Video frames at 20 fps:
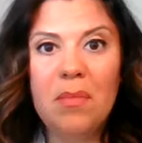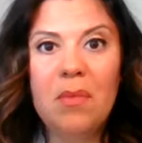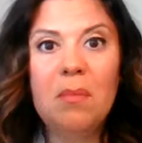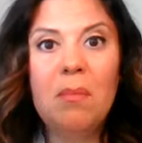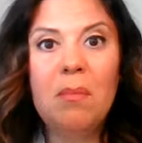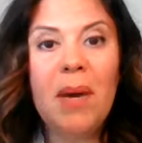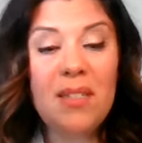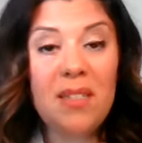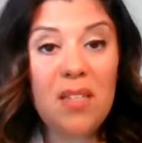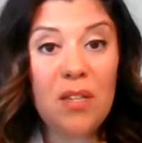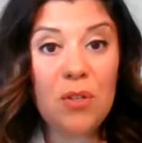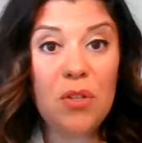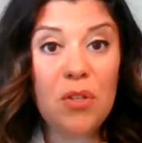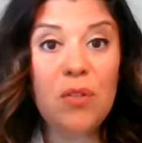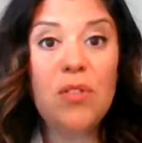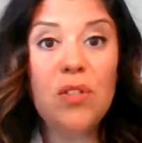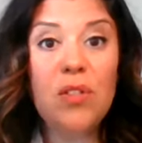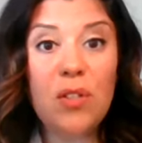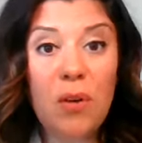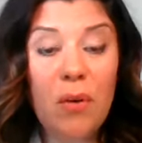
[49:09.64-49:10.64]
my
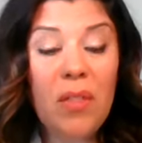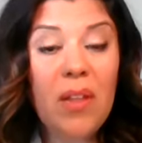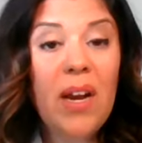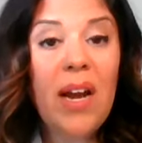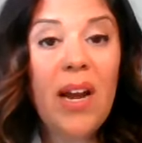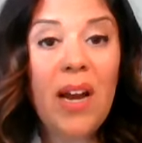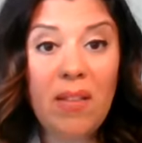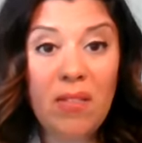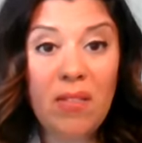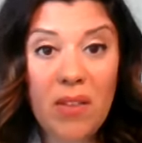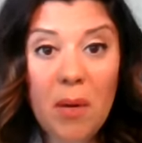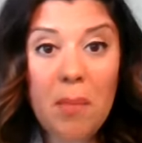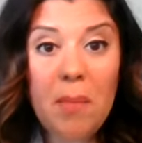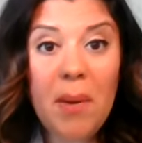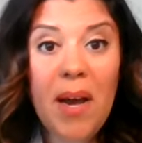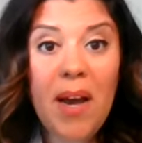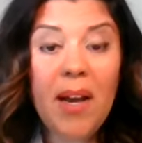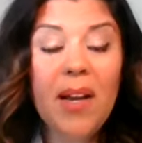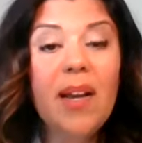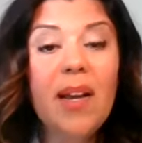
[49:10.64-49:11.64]
teachers to know that I had their
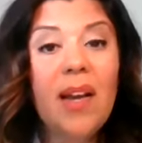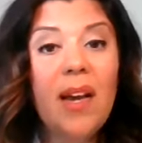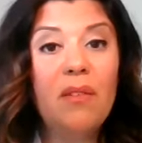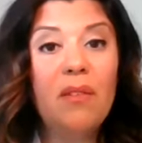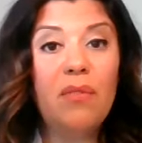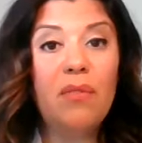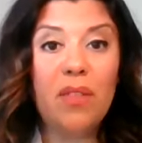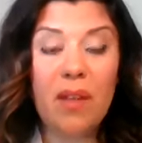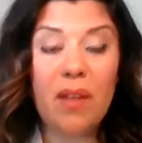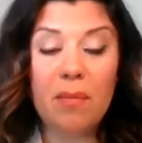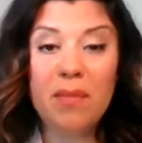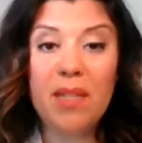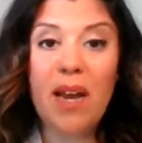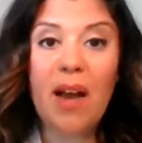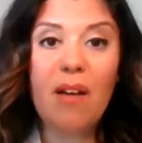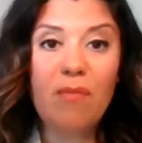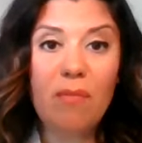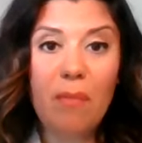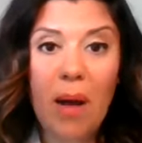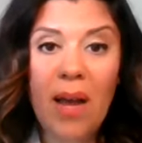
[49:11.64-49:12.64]
back and for them to
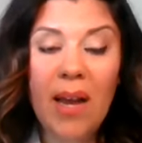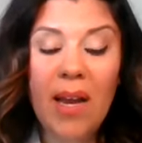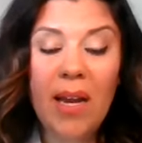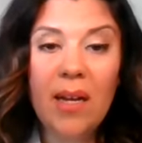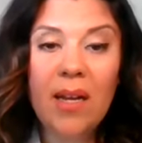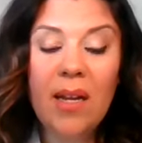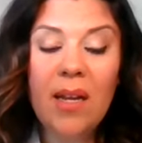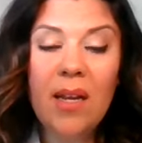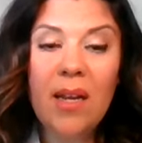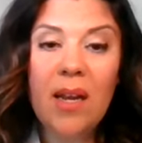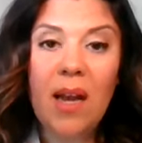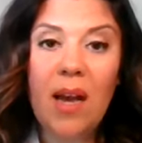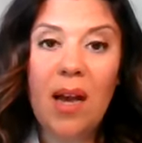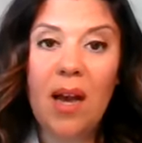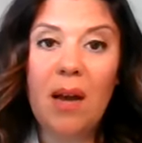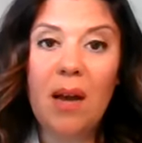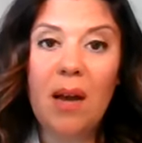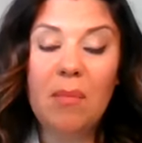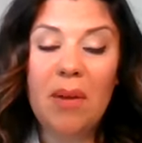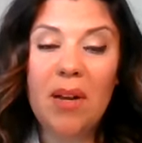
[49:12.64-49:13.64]
have mine.
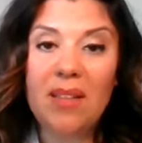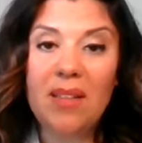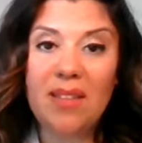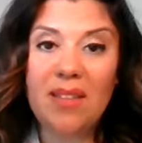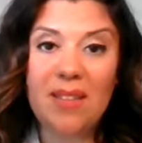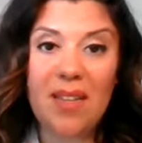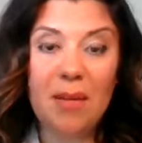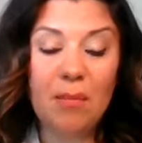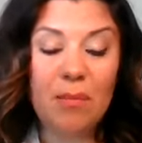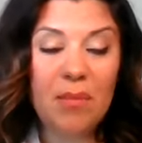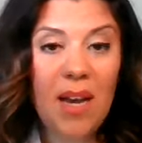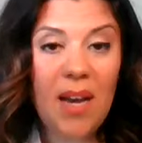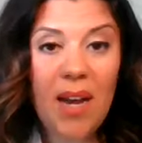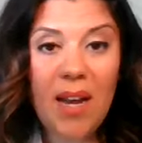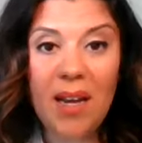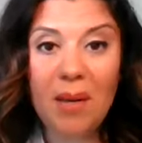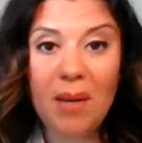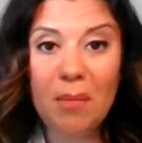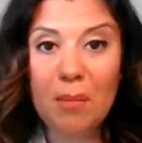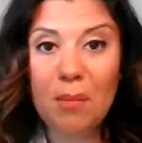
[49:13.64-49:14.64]
But at the same
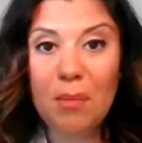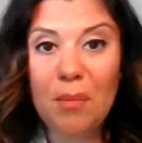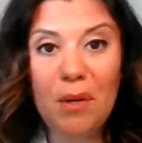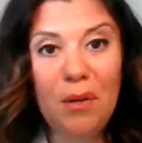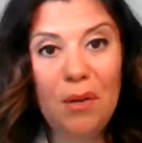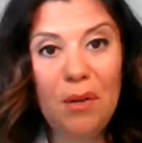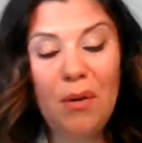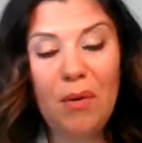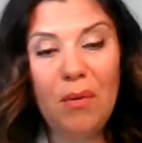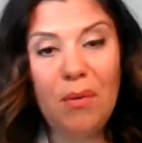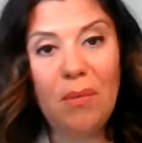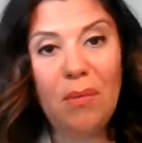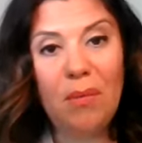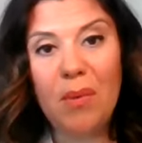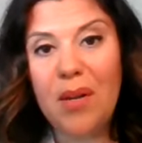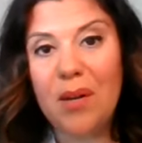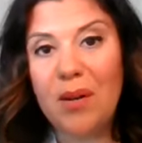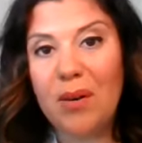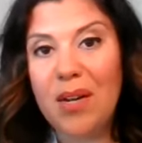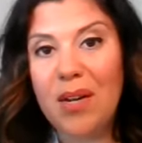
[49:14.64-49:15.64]
time, you know,
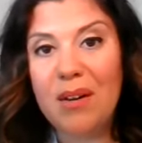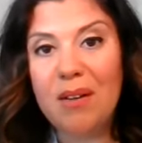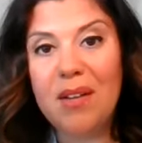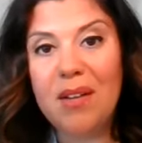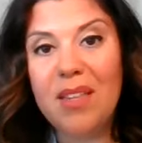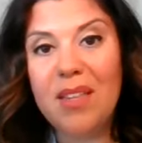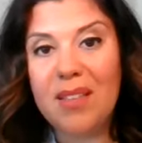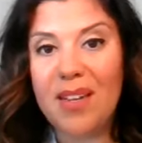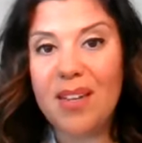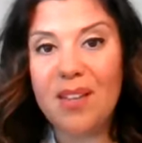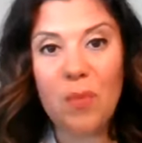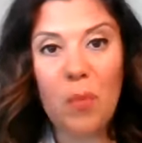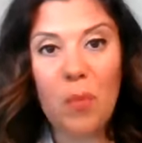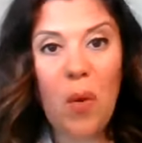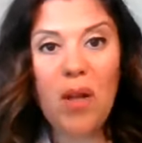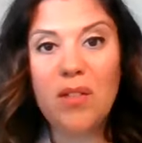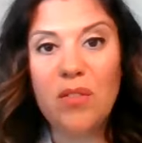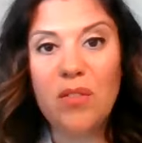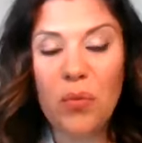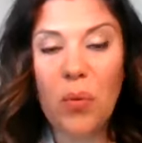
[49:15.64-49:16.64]
when you're hearing things
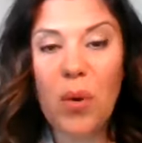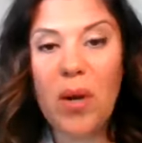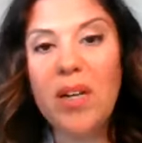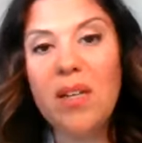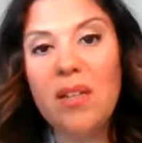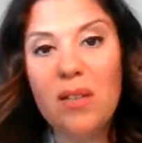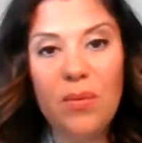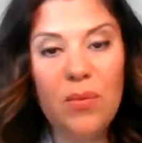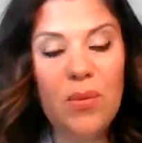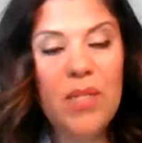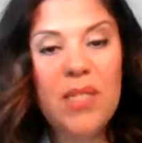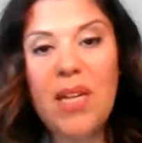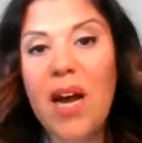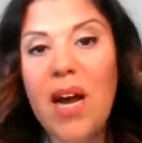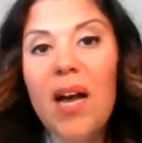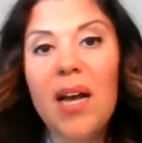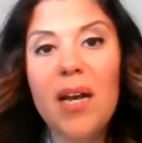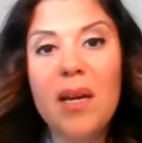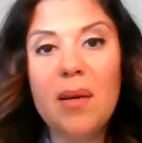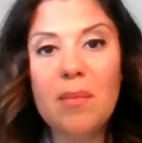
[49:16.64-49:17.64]
once, twice, three
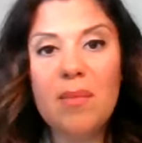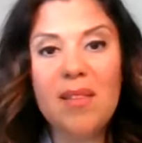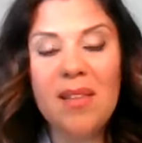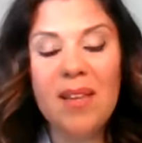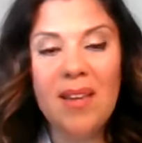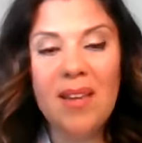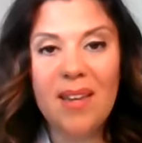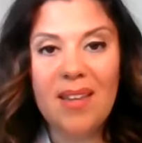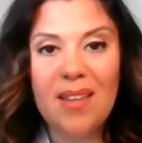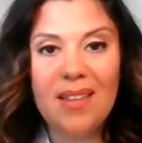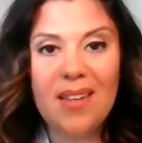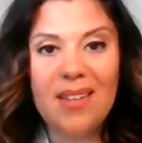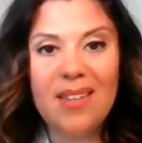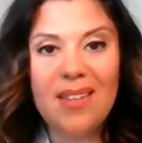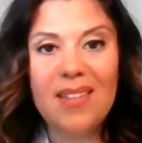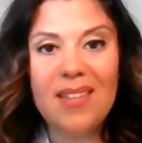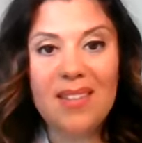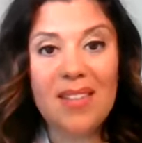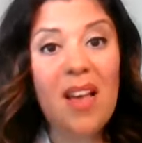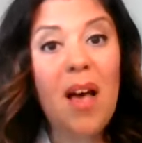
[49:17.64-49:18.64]
times,
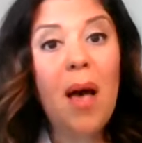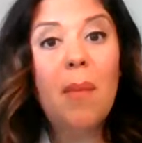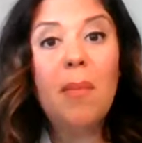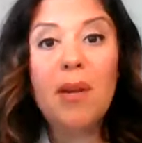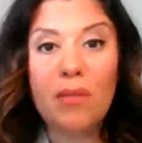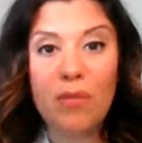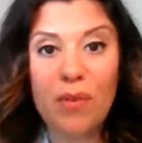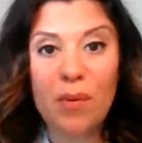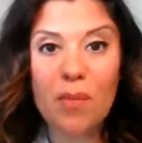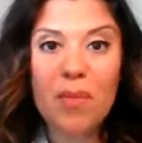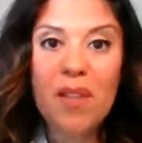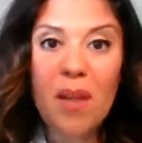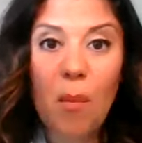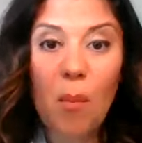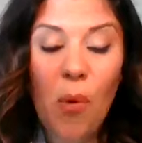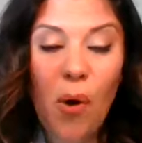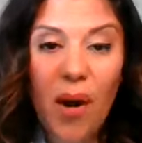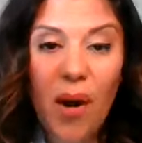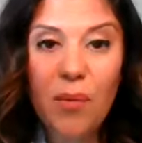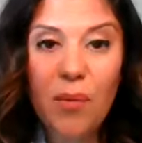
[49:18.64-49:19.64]
that's coming from
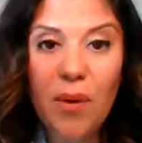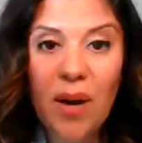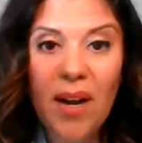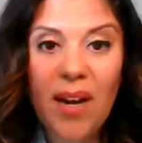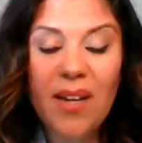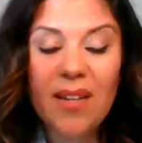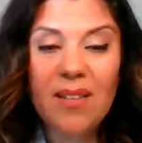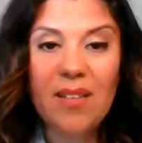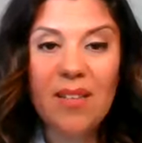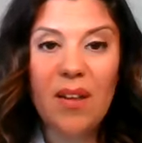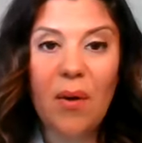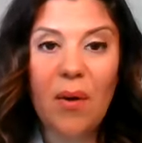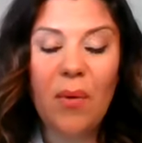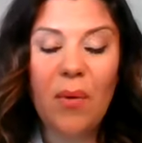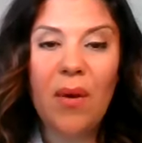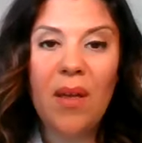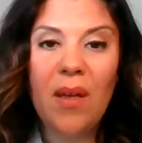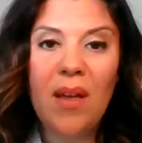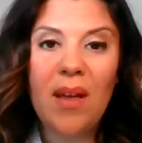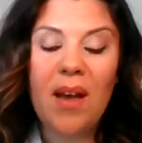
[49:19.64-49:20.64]
somewhere, right? So,
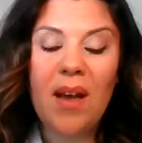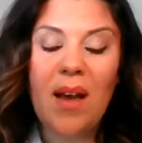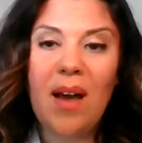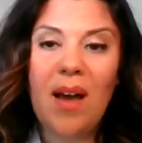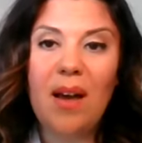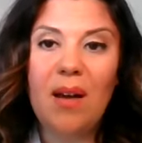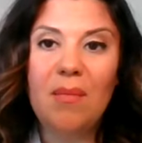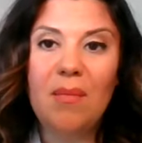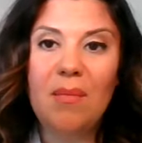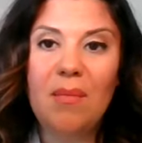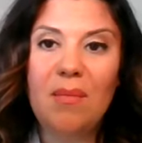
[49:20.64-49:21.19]
yeah.